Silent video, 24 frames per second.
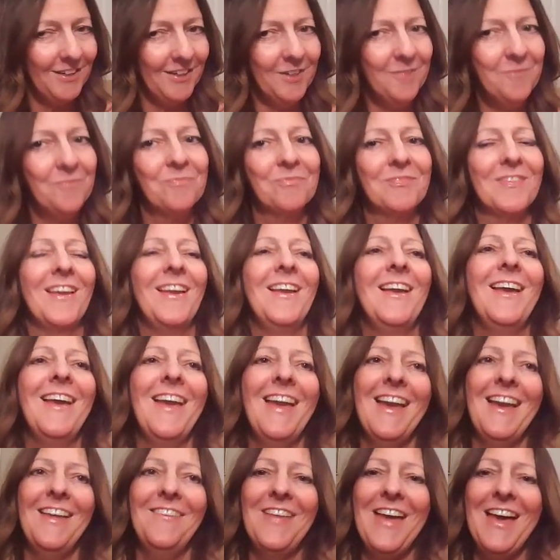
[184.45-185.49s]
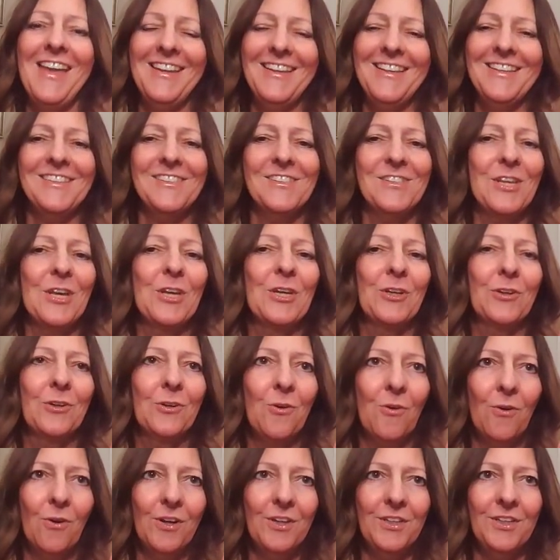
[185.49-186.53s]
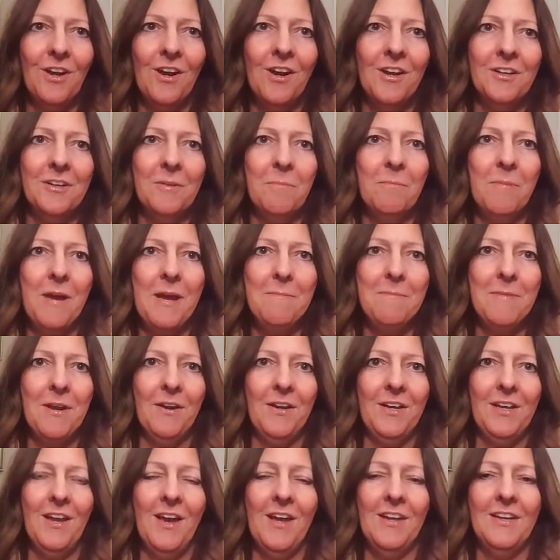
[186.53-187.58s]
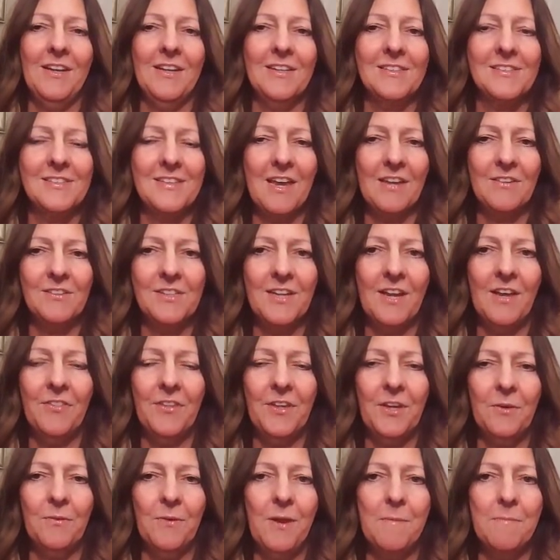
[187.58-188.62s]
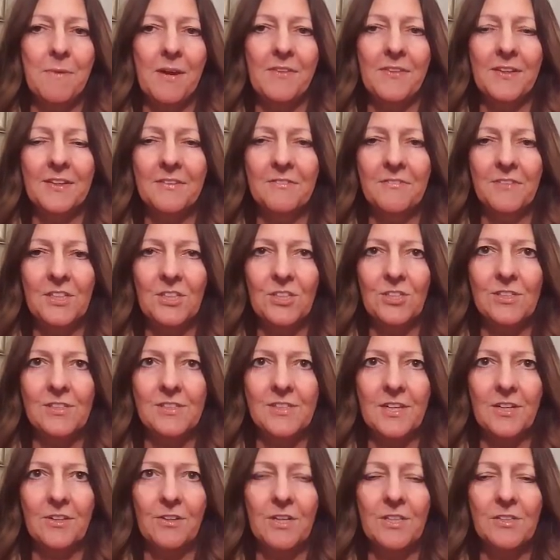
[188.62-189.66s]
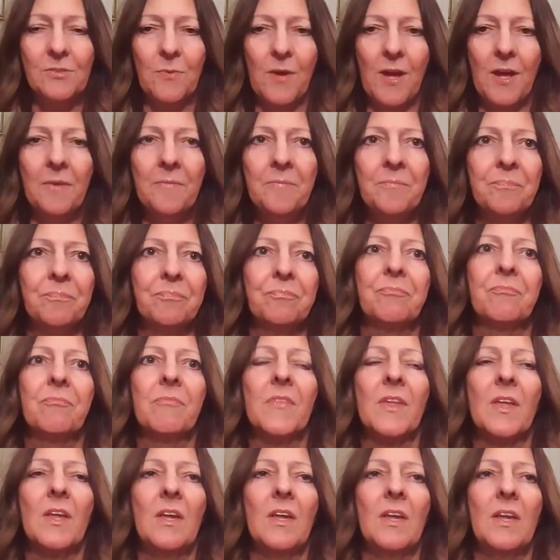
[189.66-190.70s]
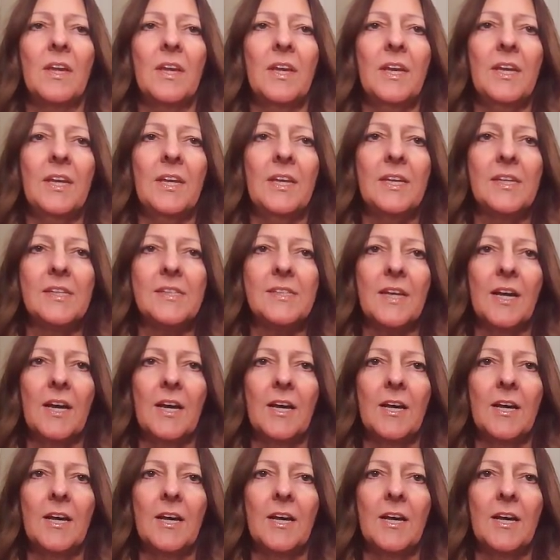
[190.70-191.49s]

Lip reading: here. And that is the Courtyard by Marriott. And it's downtown there, right by the convention center as well. They